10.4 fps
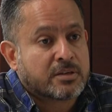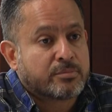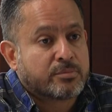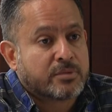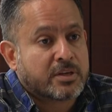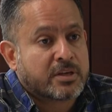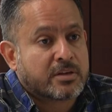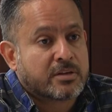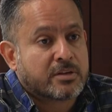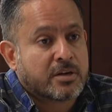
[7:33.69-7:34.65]
um, they
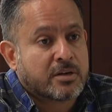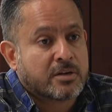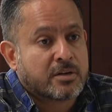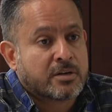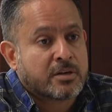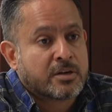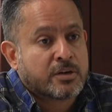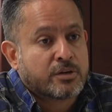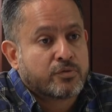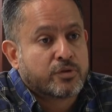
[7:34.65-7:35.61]
can uh,
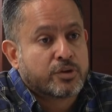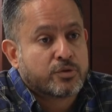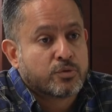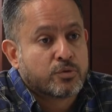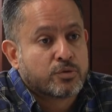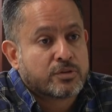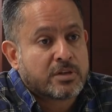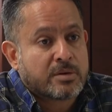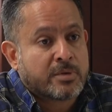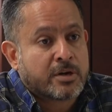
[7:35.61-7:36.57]
reduce
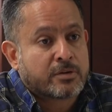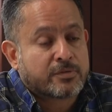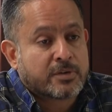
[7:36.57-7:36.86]
the amount of